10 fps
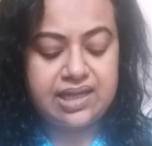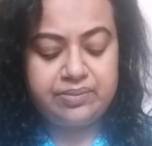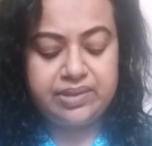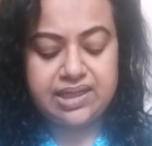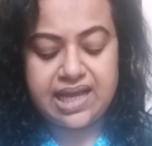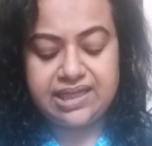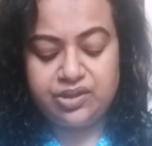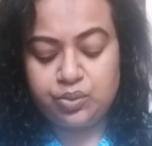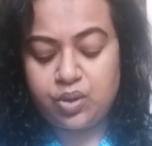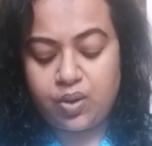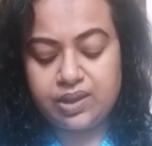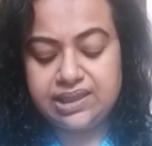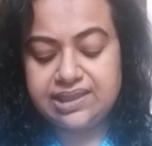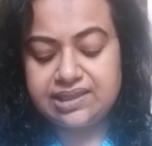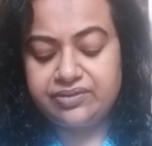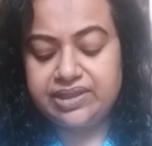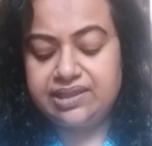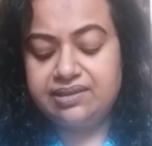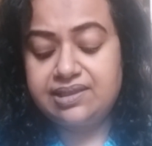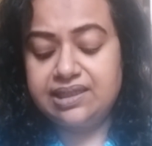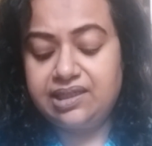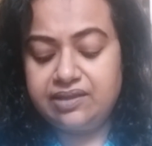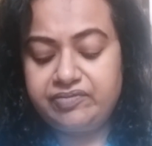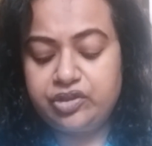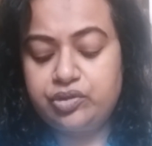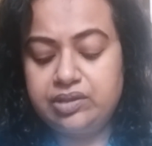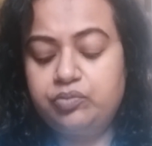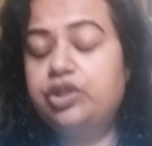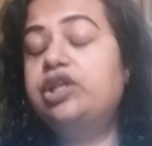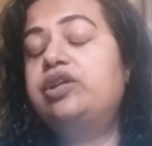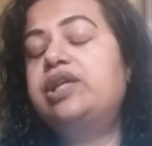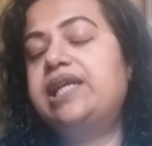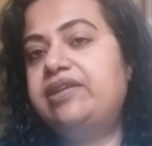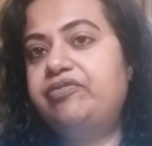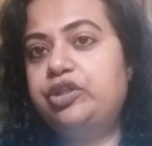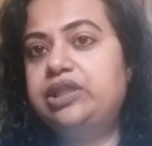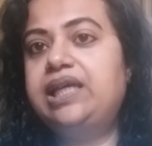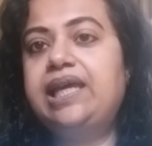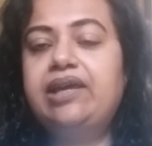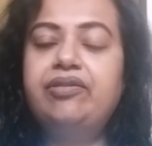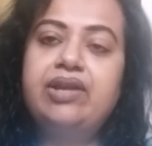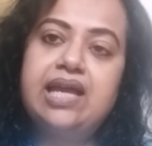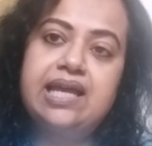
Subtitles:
I mean, I know all these ingredients individually work great for the hair,